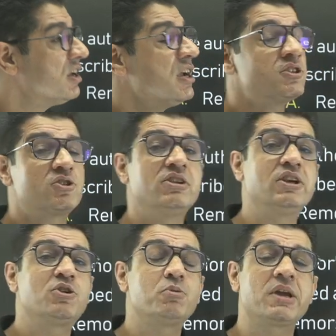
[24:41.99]
So you need
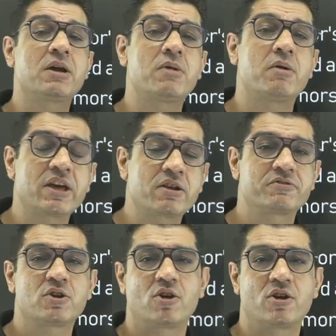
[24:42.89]
to become aware of the
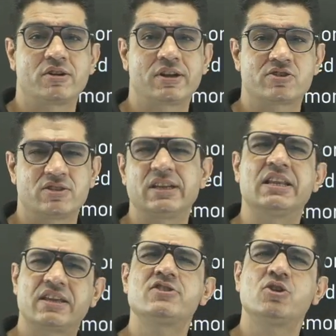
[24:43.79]
connotations, and in
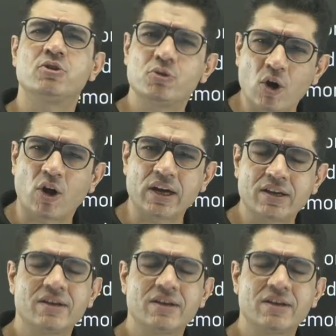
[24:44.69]
case you do not,